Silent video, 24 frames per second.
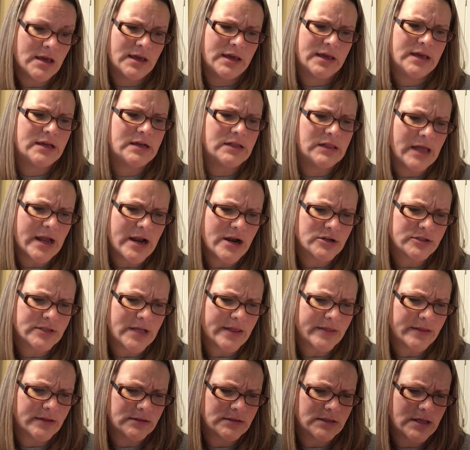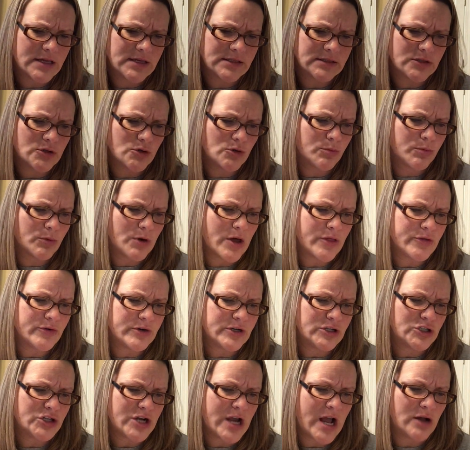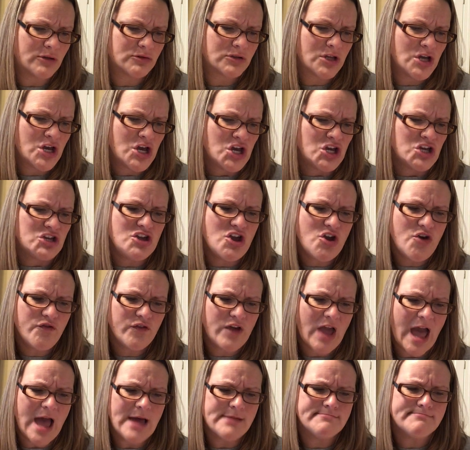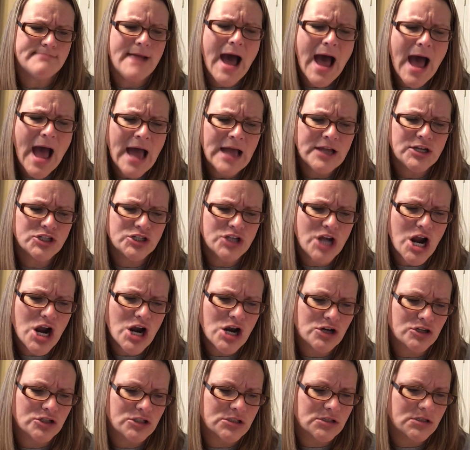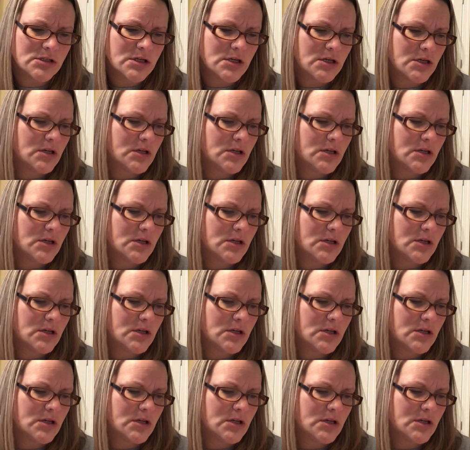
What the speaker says: he glares at his little brother and shouts, 'You've got my shirt!'